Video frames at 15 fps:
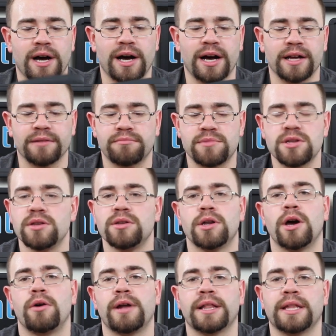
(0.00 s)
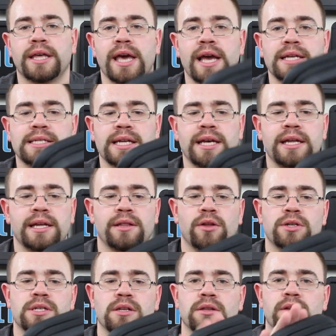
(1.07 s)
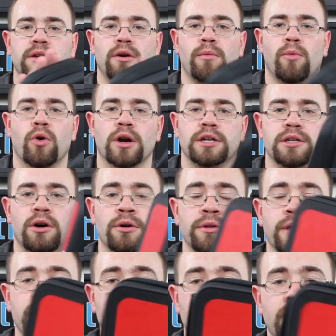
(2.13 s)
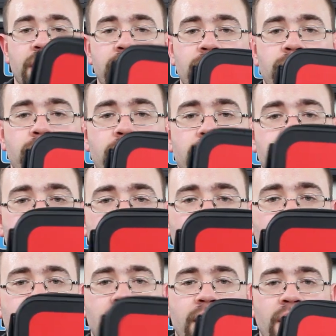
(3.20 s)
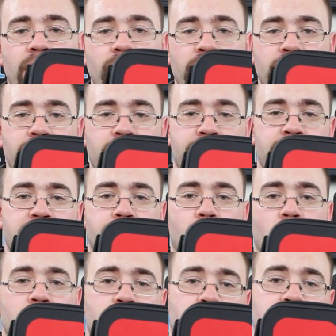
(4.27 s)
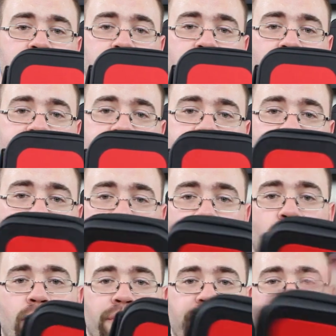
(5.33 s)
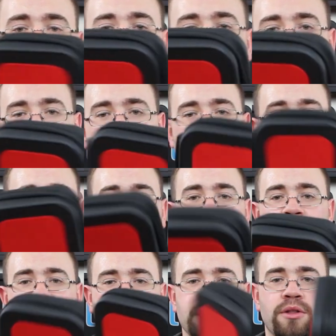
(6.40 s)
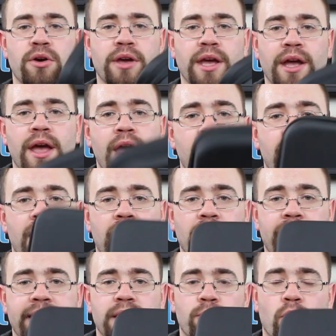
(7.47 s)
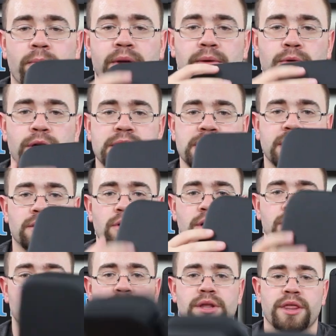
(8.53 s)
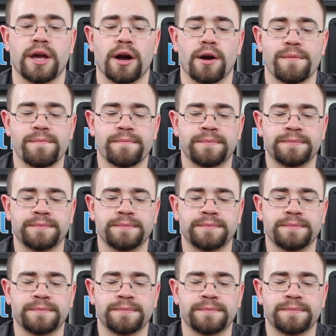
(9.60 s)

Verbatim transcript: No, not the case. It looks a little more adult than you'd think with it being Mario themed like that, where the whole thing could be red and crazy looking. I like the more minimalistic look to it there.